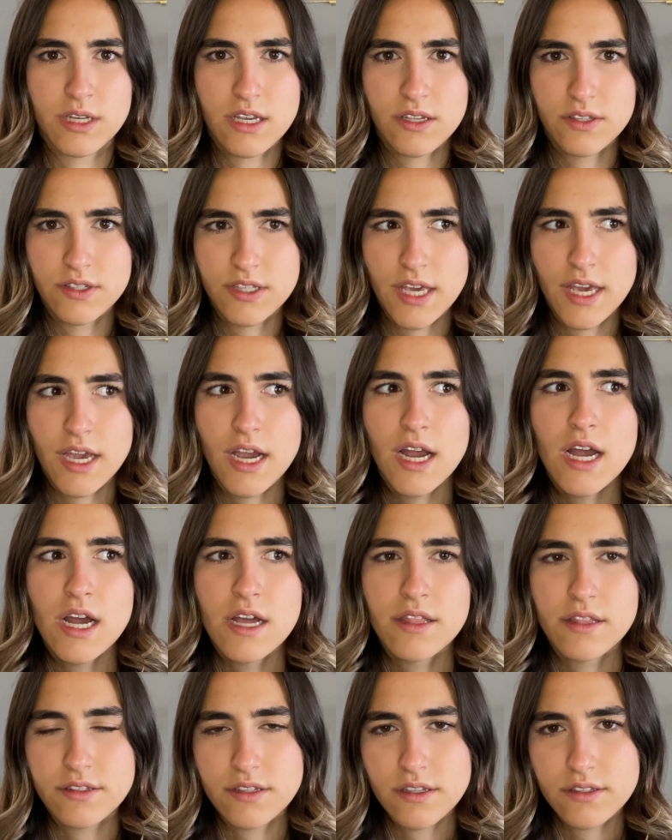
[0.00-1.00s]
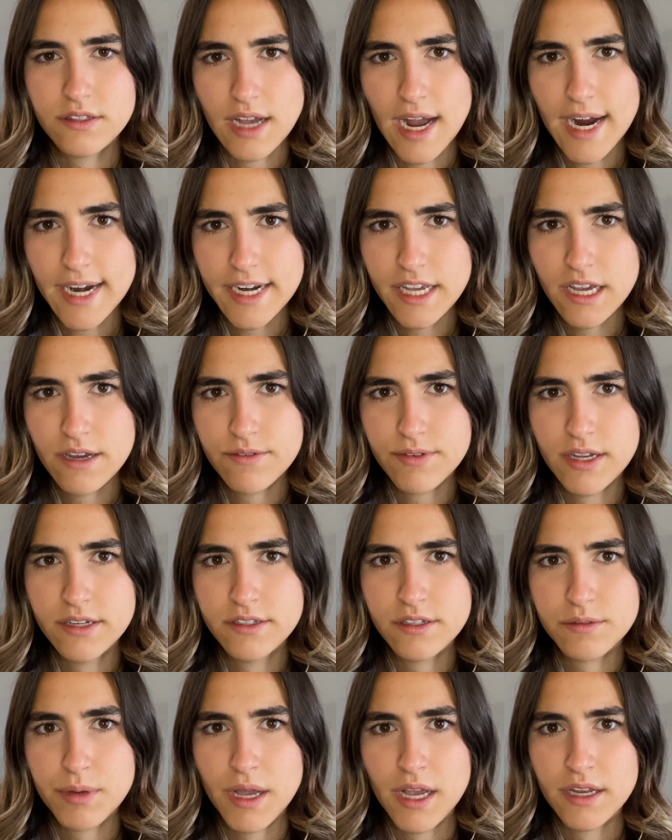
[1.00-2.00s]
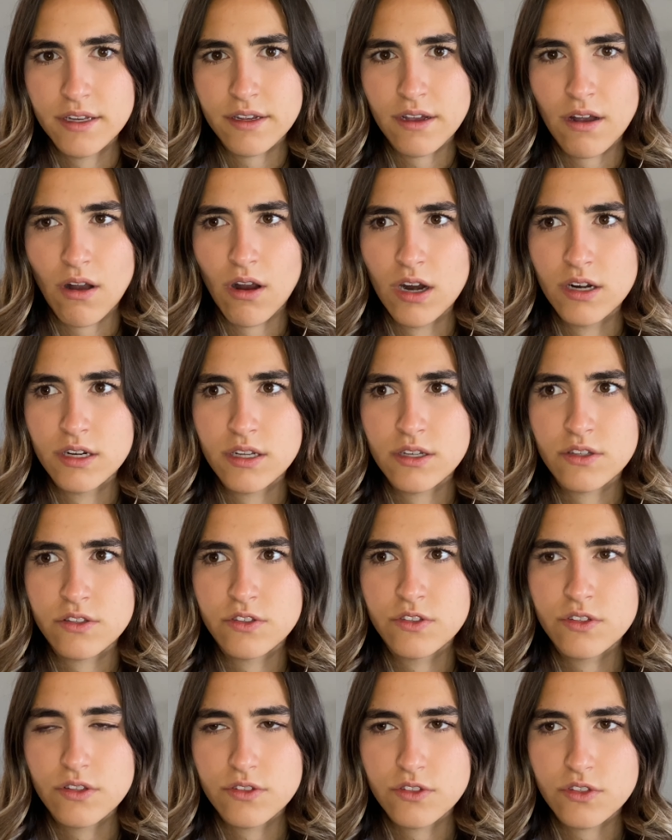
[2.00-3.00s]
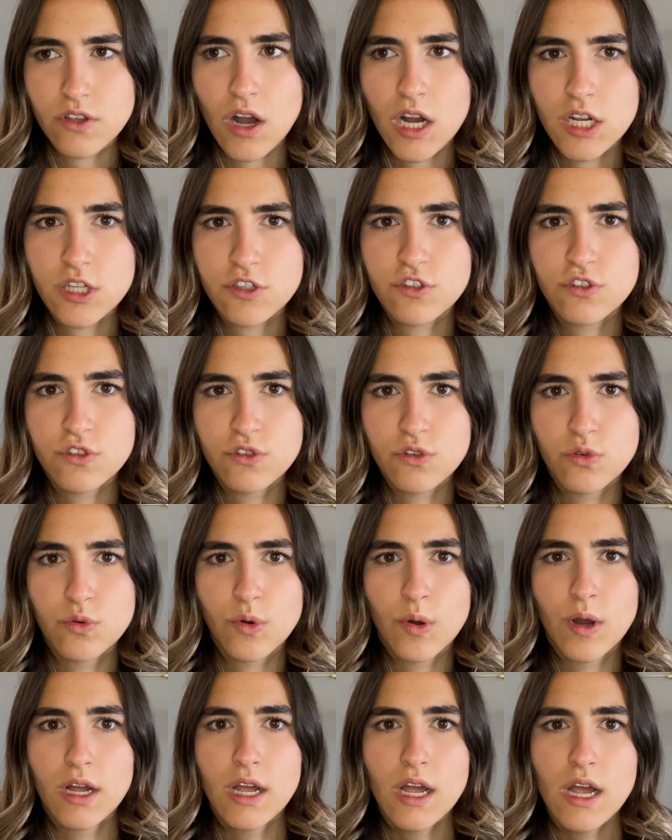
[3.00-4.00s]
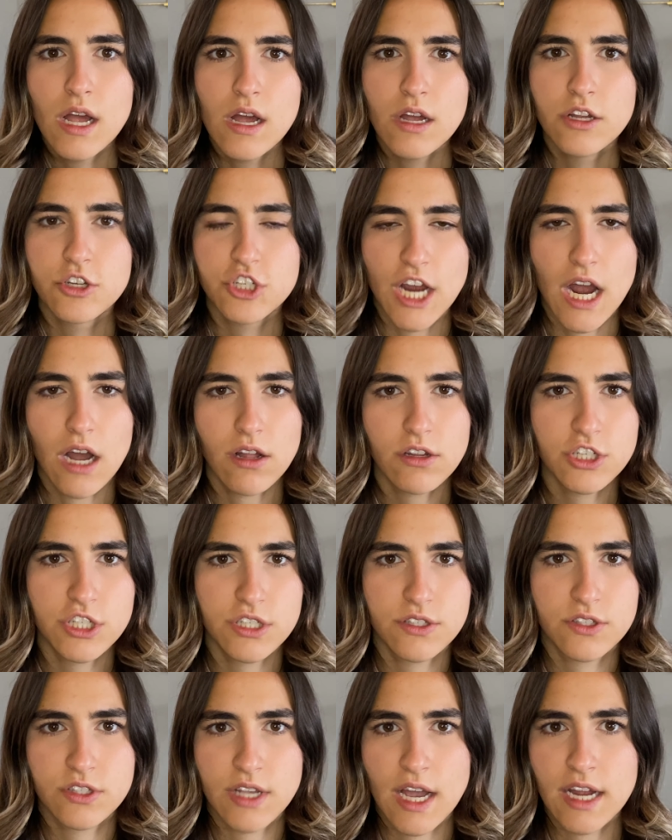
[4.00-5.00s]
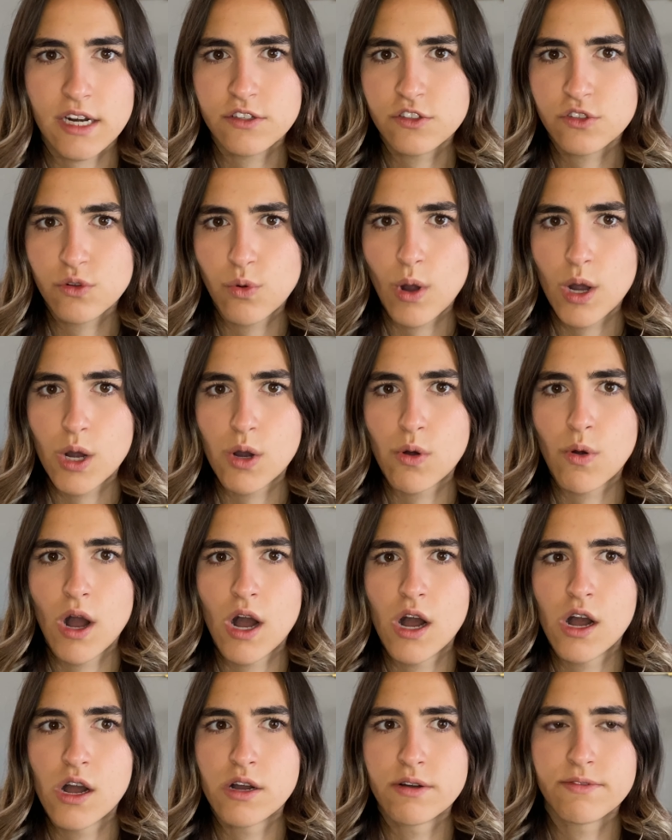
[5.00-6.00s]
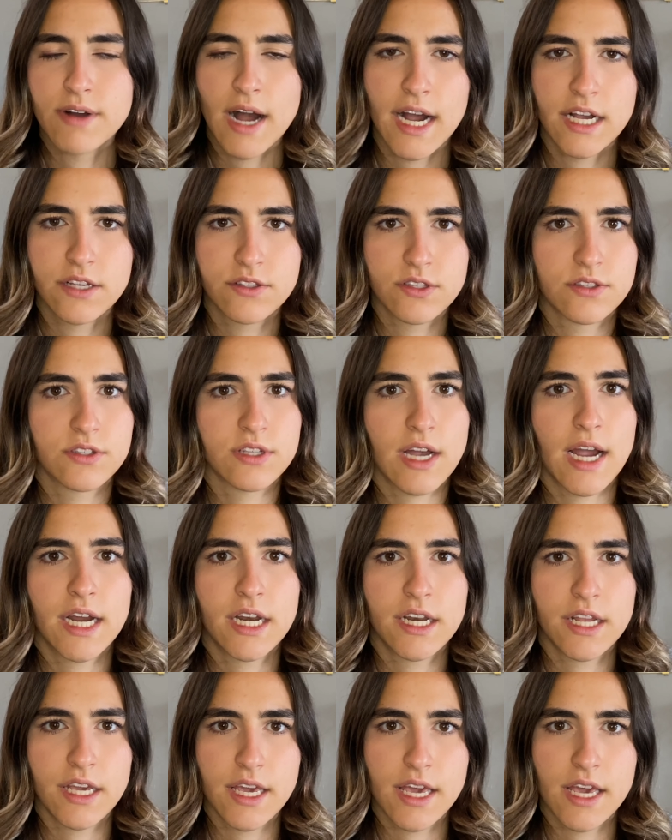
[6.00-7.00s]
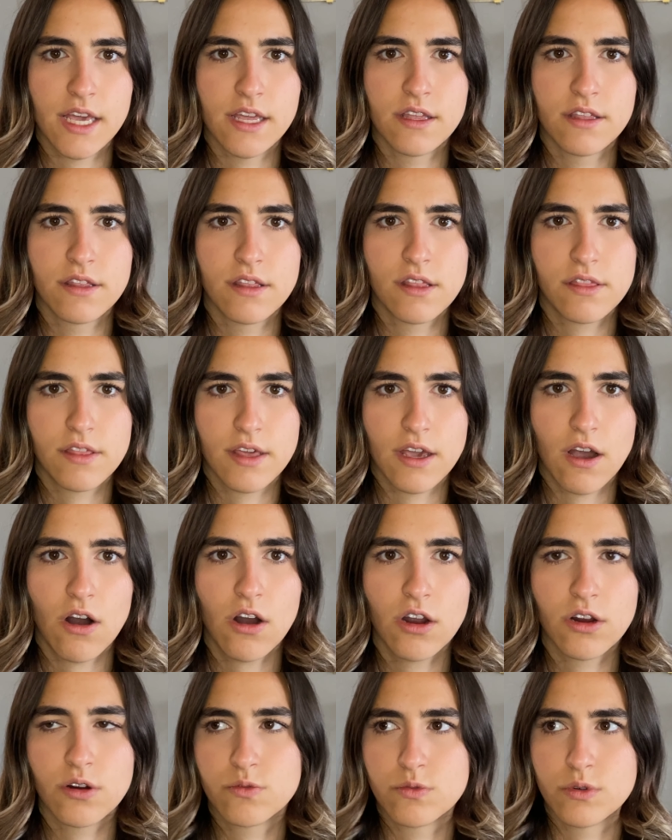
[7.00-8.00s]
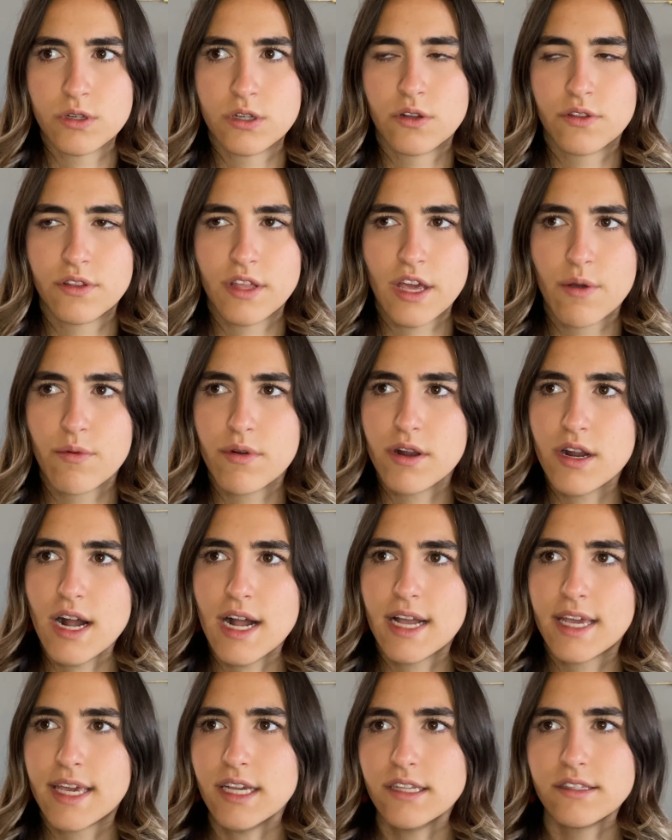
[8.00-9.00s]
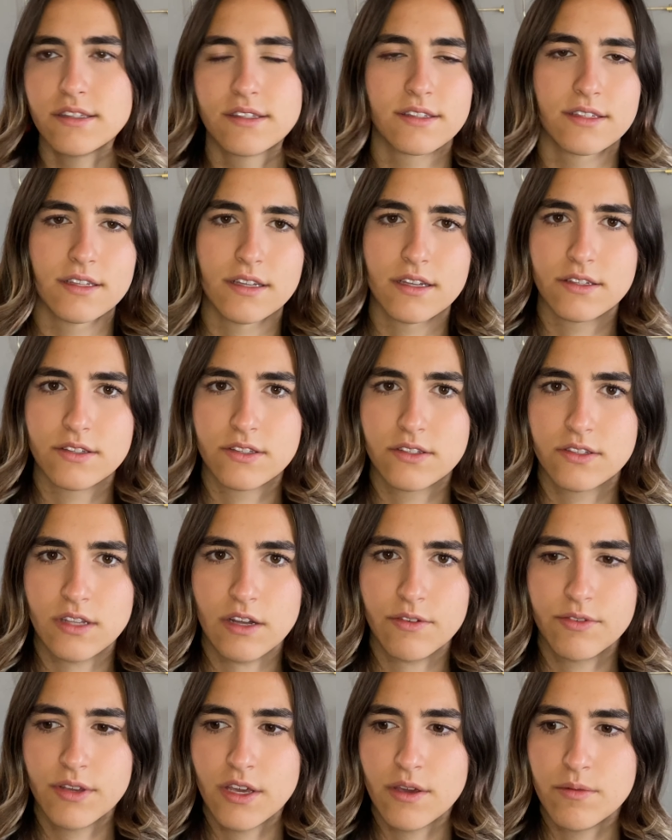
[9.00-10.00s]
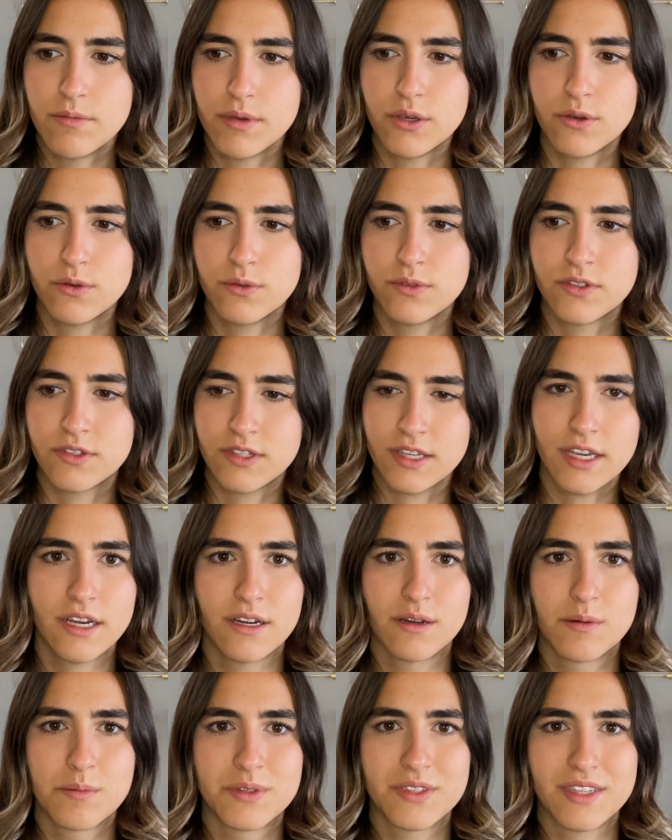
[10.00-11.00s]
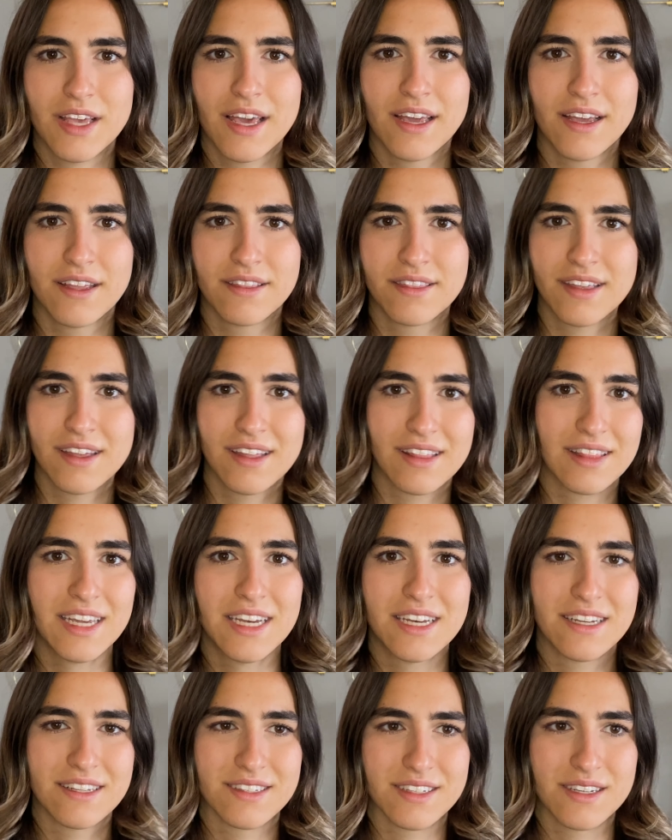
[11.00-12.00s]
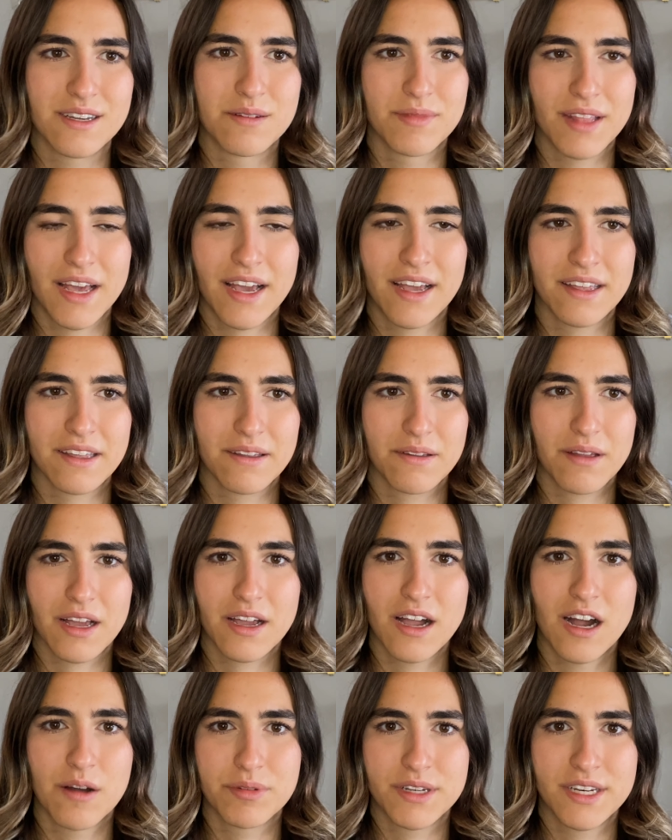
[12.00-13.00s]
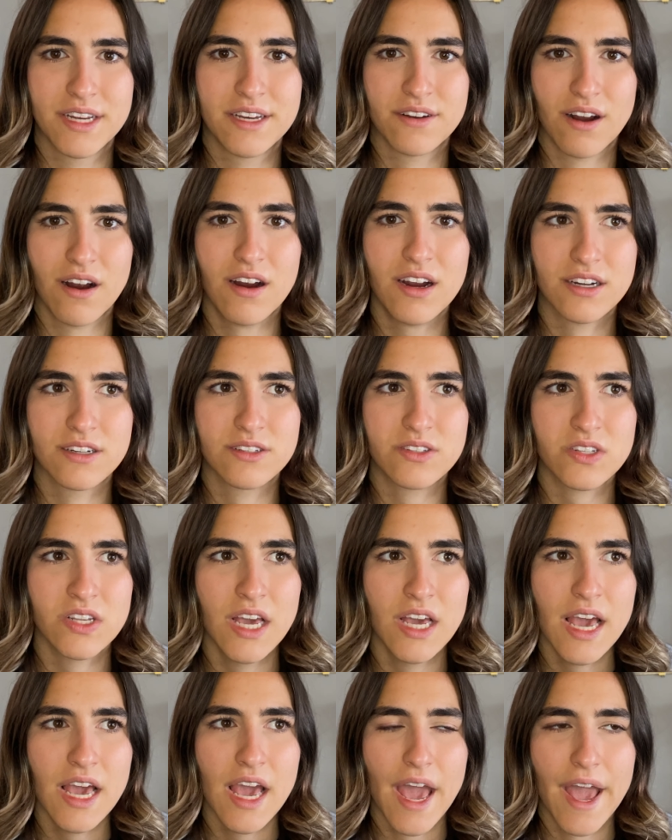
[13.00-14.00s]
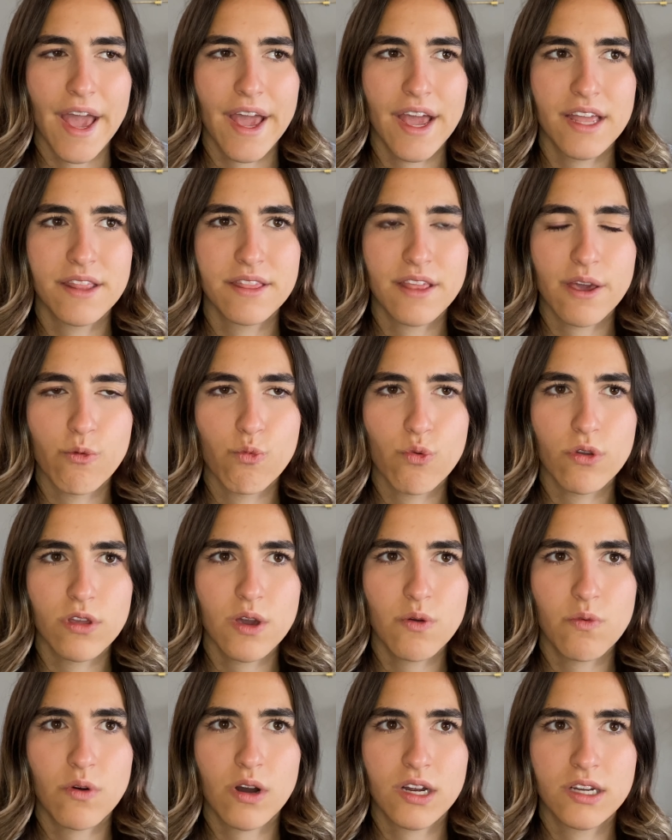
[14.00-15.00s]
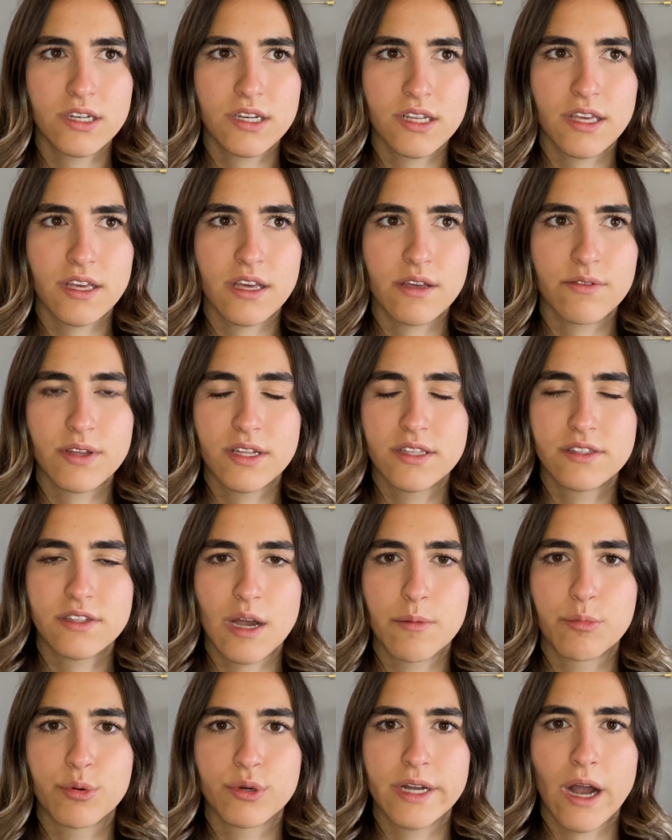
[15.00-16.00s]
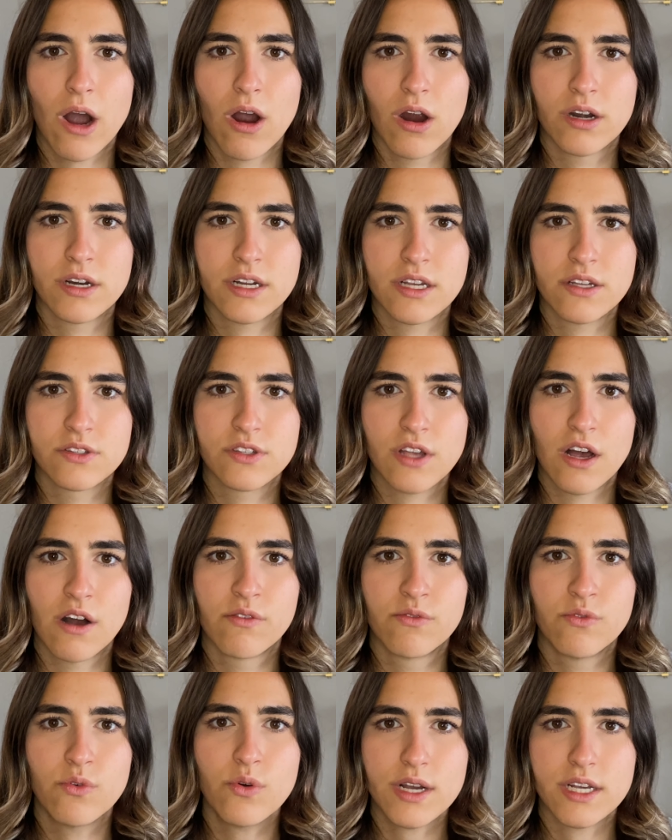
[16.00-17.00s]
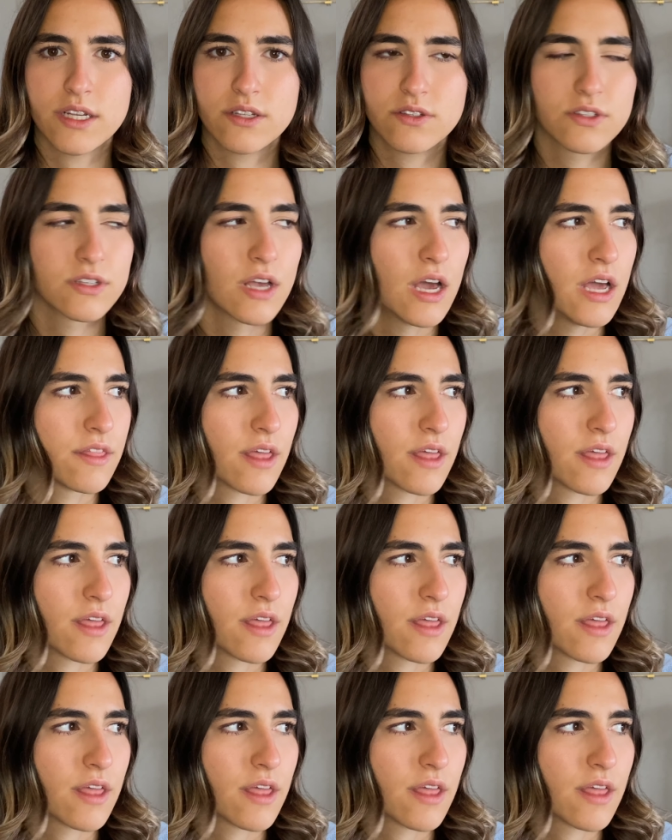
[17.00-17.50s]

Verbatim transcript: You see, the Society of Independent Artists sought to challenge the status quo of high society in the art world. They were against the stuffy museums and the elitism that accompanied art and they really wanted to give contemporary artists a voice.